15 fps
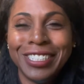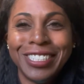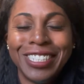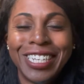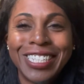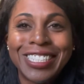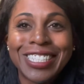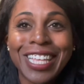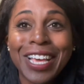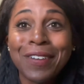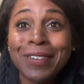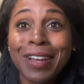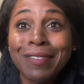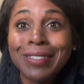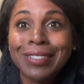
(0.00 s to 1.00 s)
It's like
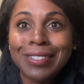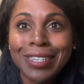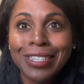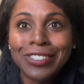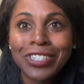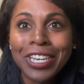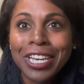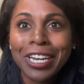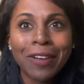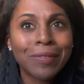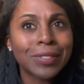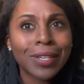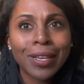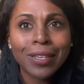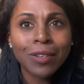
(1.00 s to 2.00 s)
when I was teaching and I
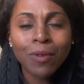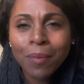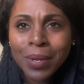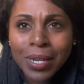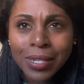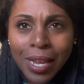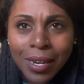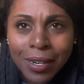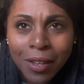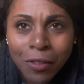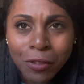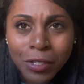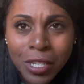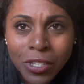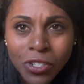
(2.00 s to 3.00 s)
was like, you want me to date
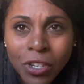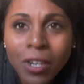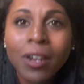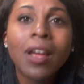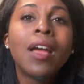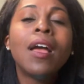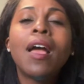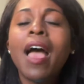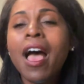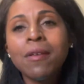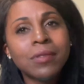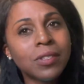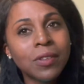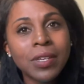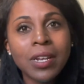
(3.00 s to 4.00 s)
another teacher?
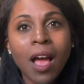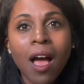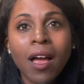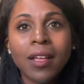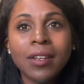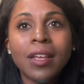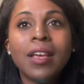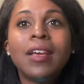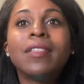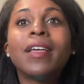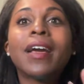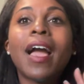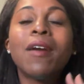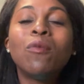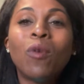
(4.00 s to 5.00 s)
Absolutely not.
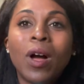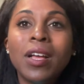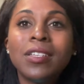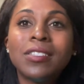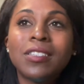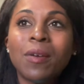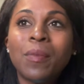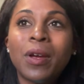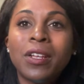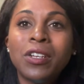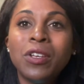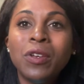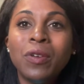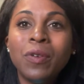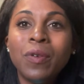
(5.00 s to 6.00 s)
I want someone
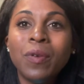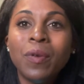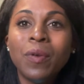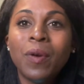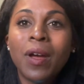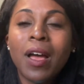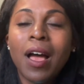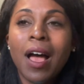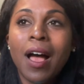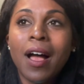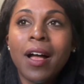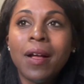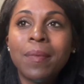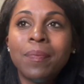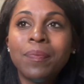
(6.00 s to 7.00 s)
who
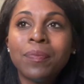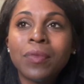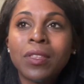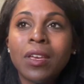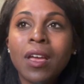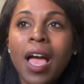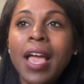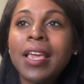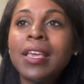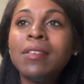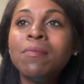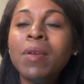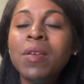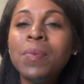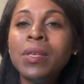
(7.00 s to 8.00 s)
I
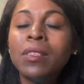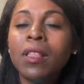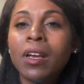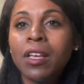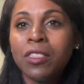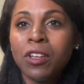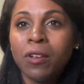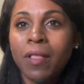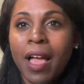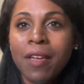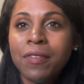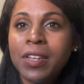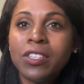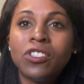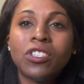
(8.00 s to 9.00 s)
can maybe look at their life
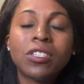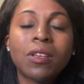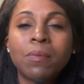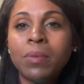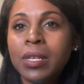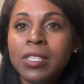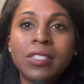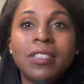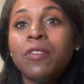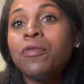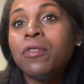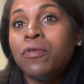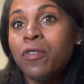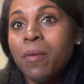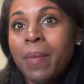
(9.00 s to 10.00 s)
and it's
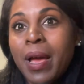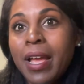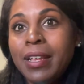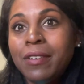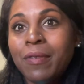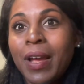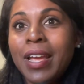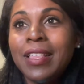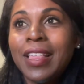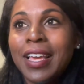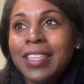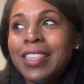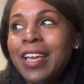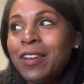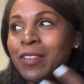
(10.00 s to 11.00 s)
different from mine, right?
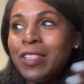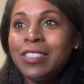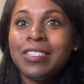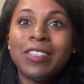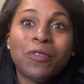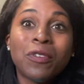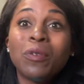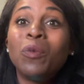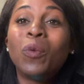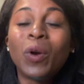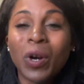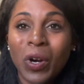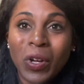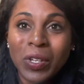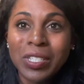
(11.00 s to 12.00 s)
It's a different
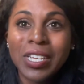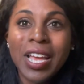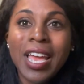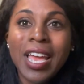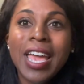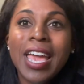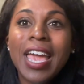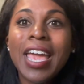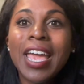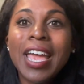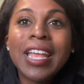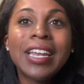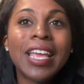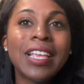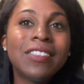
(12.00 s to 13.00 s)
world.
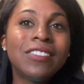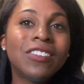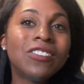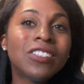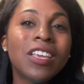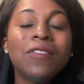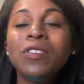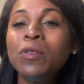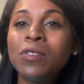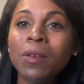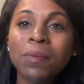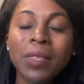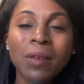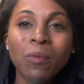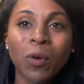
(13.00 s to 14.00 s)
And it just gives you
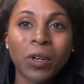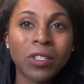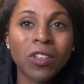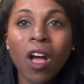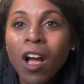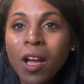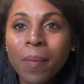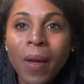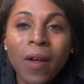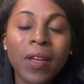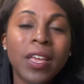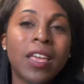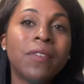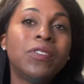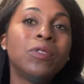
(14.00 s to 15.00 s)
something more to talk about.
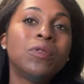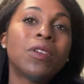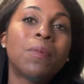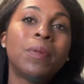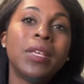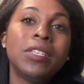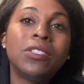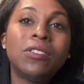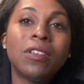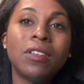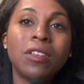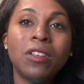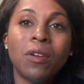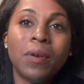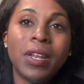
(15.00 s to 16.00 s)
It gives you a place,
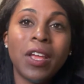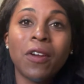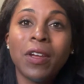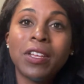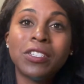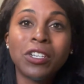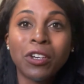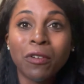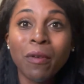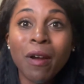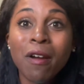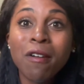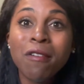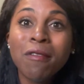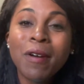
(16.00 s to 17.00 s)
an area to
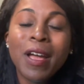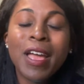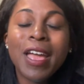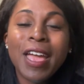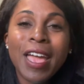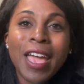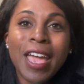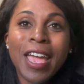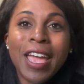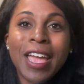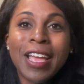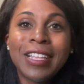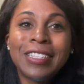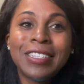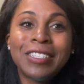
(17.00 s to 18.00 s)
grow
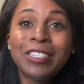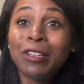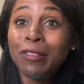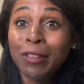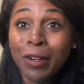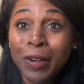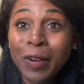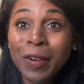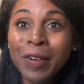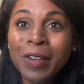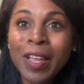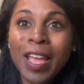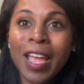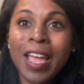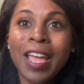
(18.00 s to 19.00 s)
and to
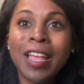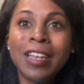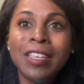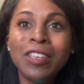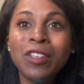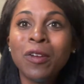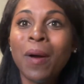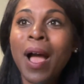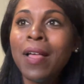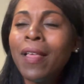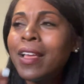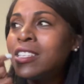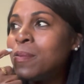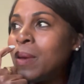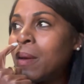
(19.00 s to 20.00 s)
learn. And, I
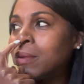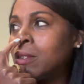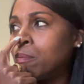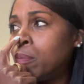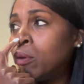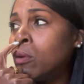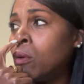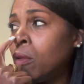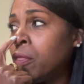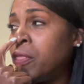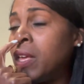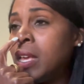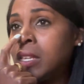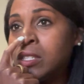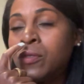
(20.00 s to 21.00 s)
like to be able to pull
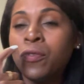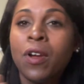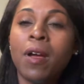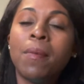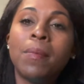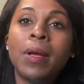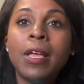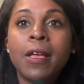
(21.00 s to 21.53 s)
things from